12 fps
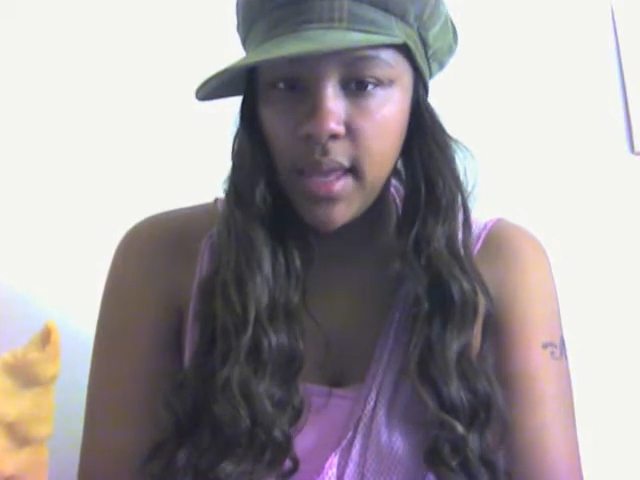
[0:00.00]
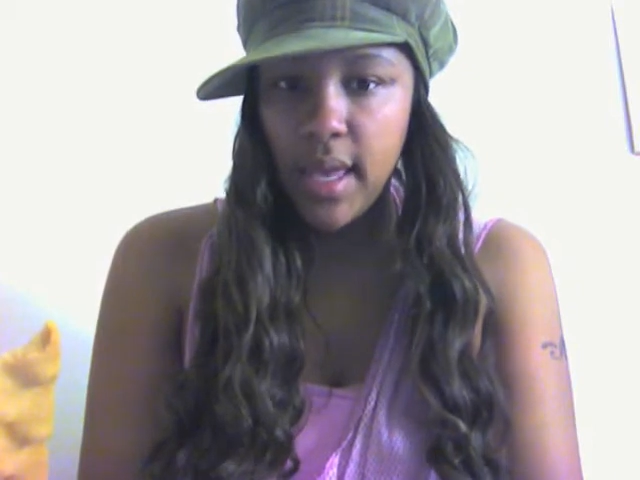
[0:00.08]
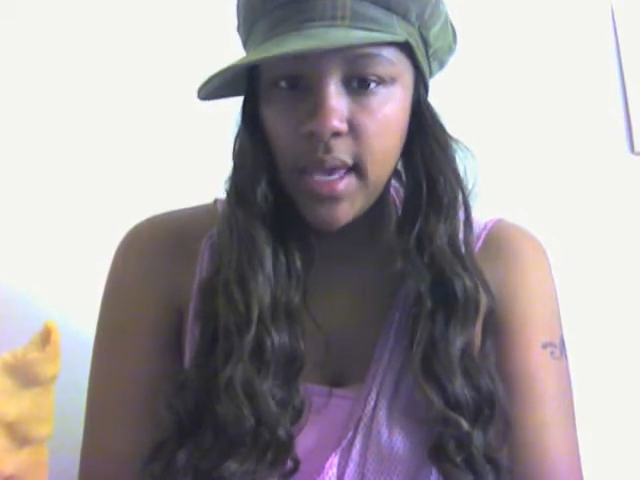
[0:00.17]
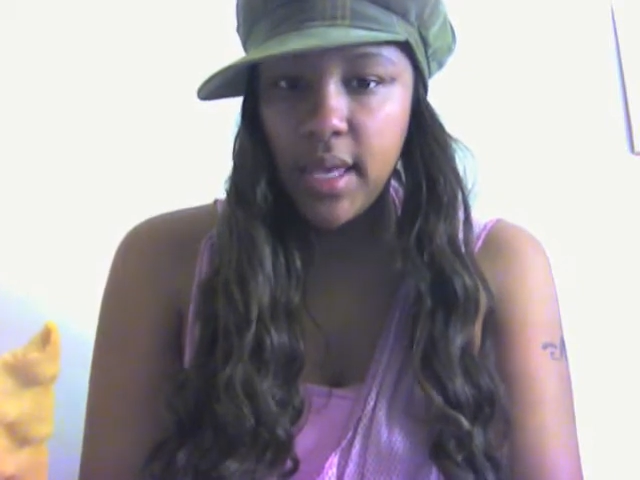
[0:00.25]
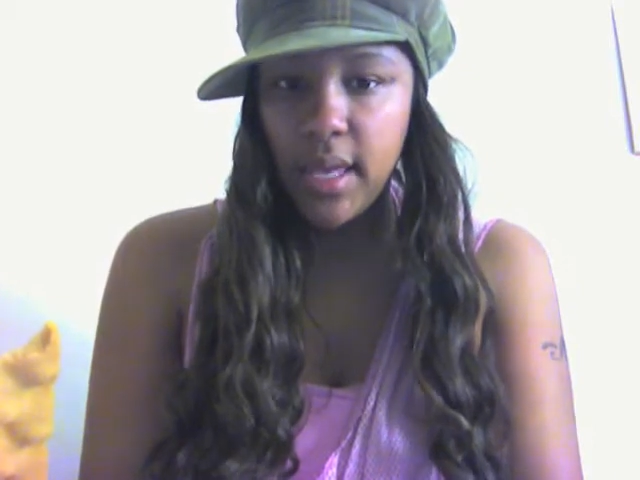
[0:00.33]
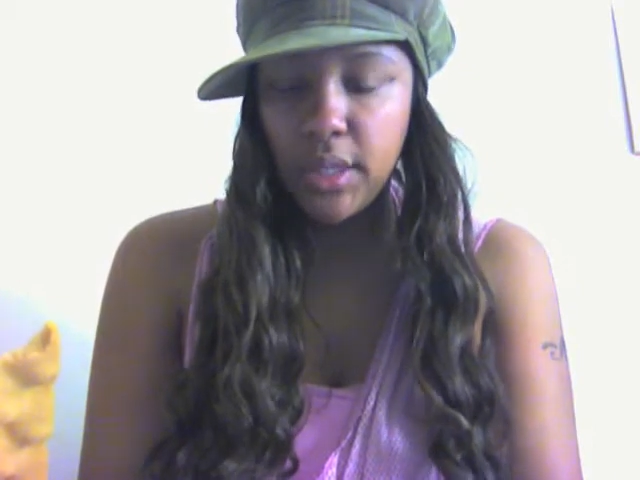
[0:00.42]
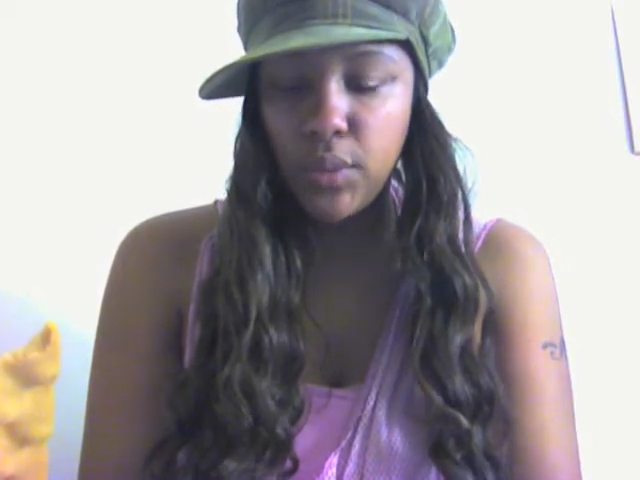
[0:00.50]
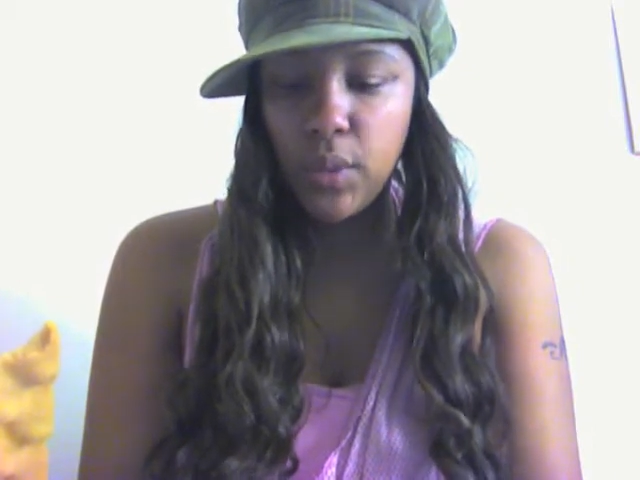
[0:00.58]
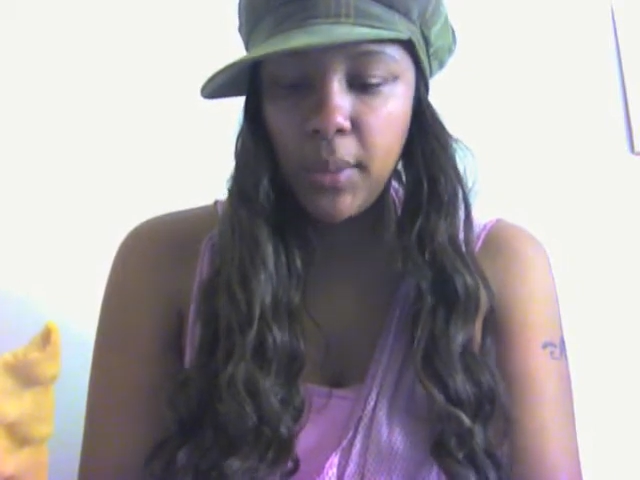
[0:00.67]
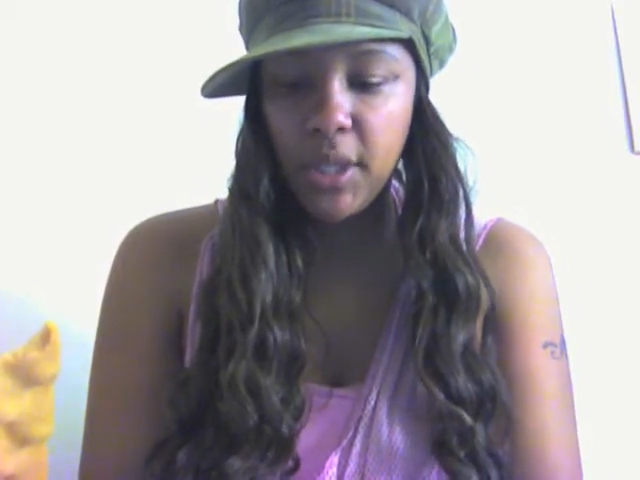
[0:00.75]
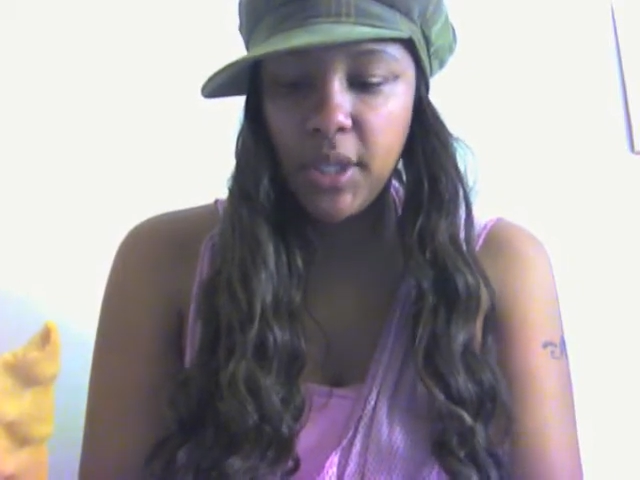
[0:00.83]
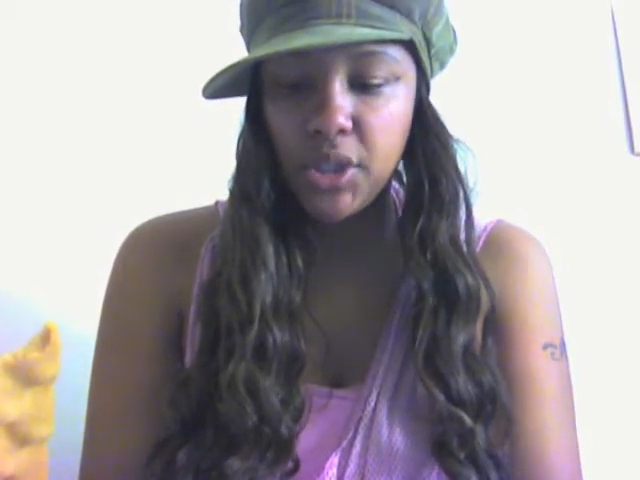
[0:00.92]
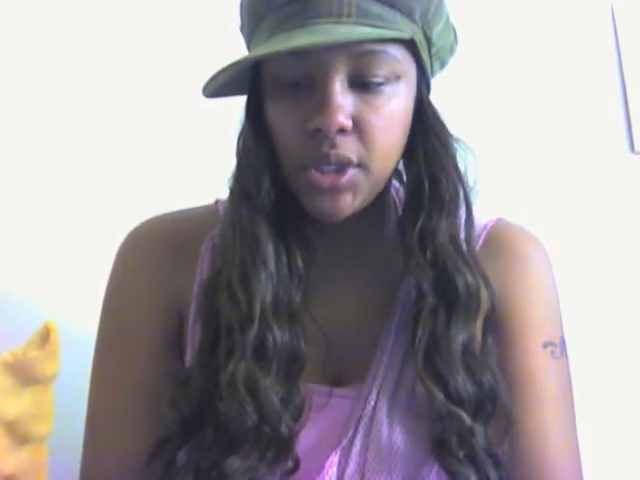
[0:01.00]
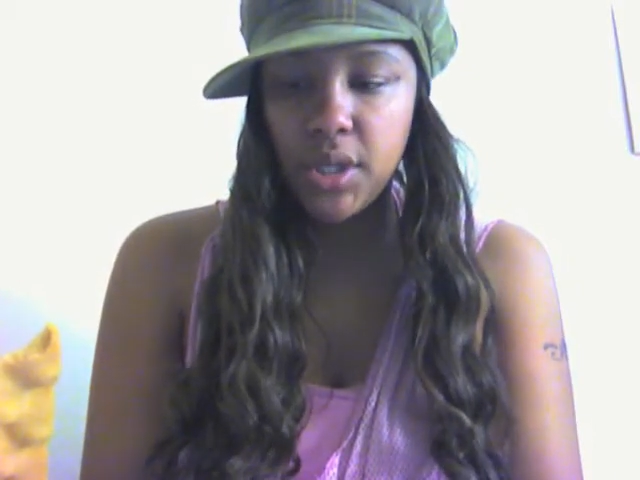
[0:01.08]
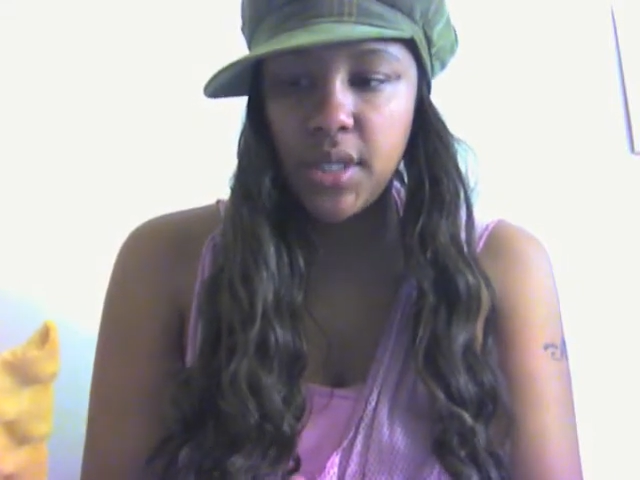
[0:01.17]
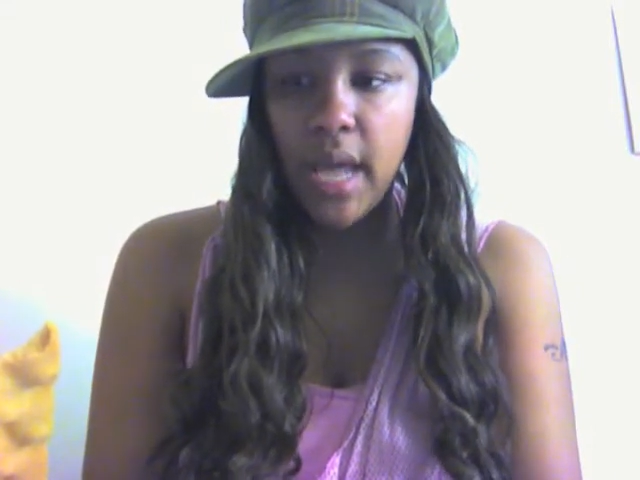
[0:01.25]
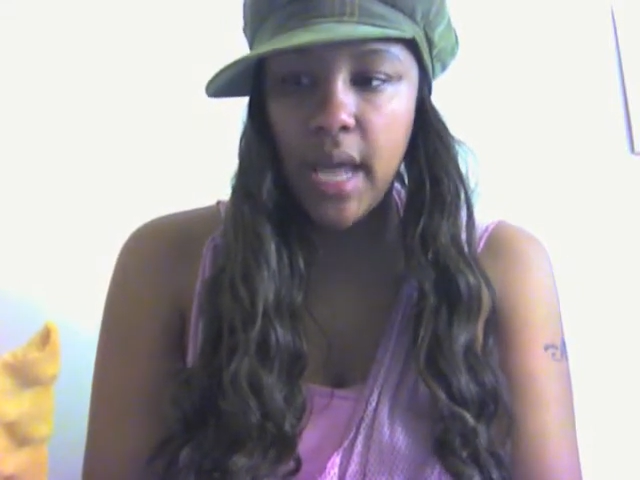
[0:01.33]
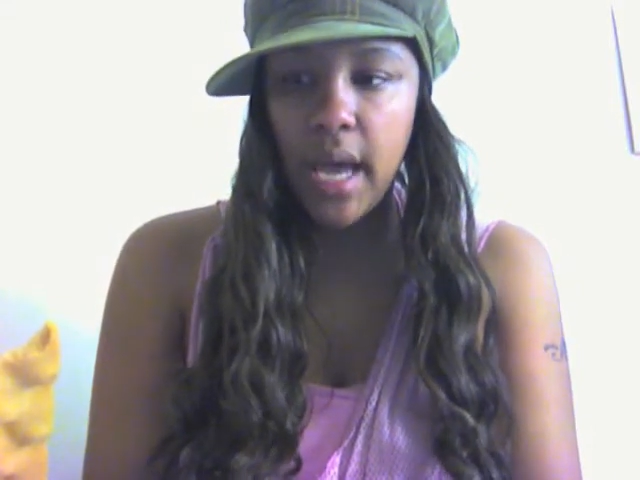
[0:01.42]
and you want to make
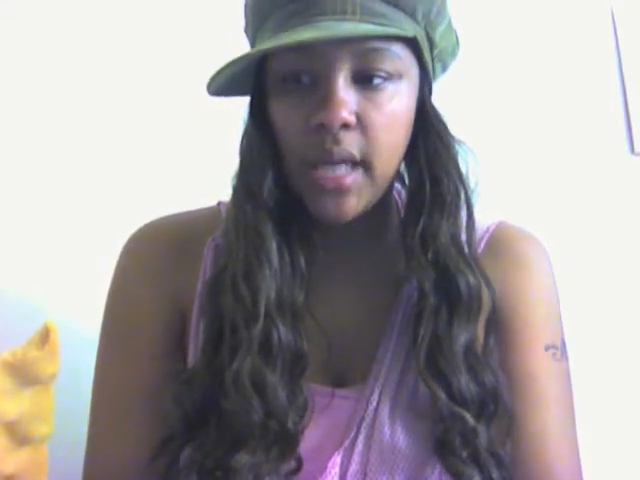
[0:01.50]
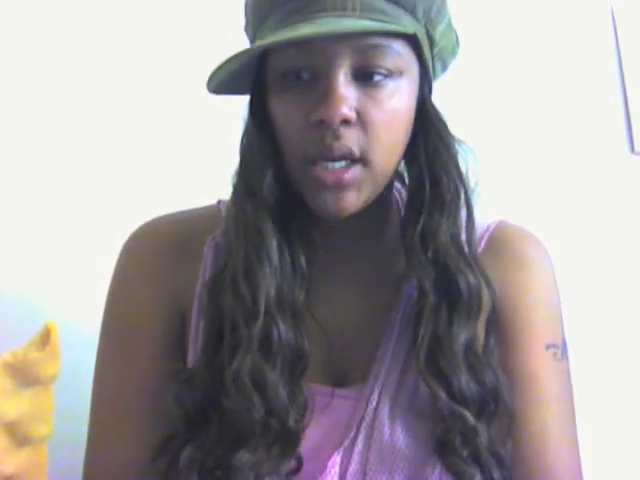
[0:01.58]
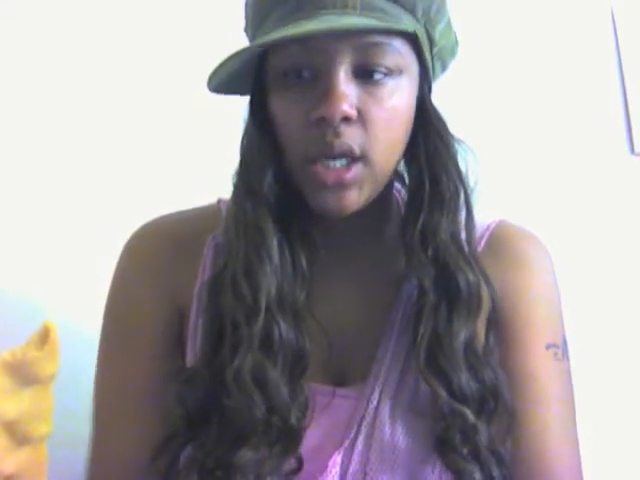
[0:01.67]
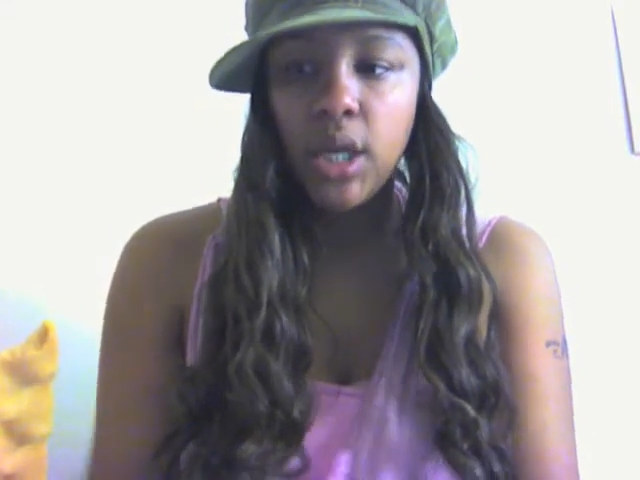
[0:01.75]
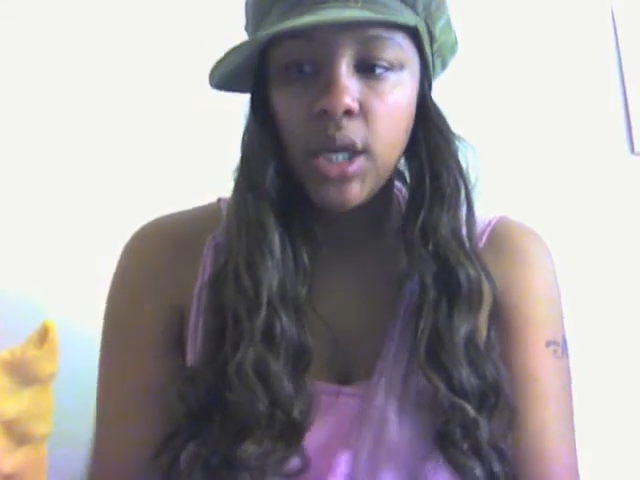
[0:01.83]
sure that